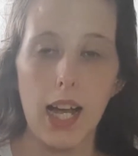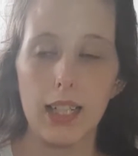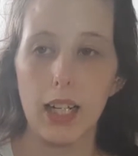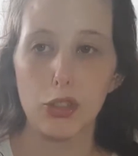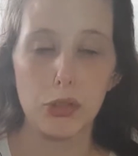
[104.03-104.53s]

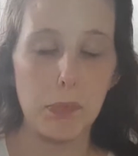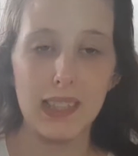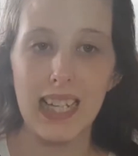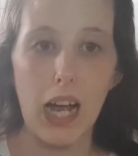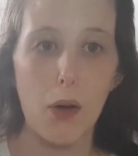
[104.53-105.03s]
and I'll just
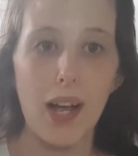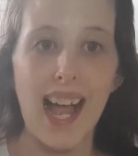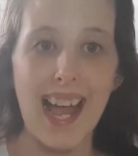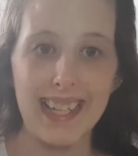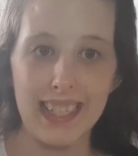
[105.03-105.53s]
pick out
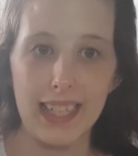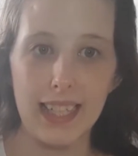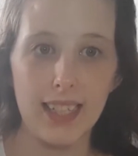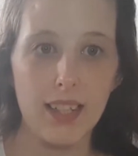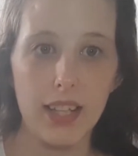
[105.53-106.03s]

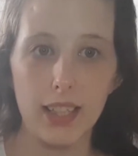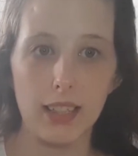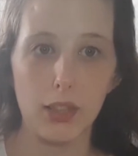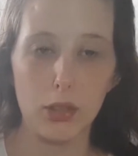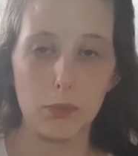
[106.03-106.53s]

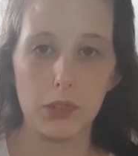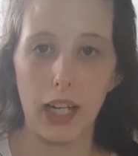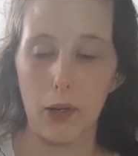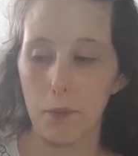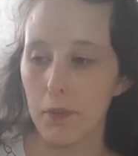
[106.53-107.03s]
anything that comes
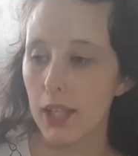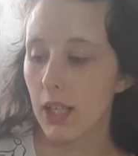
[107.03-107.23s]
out.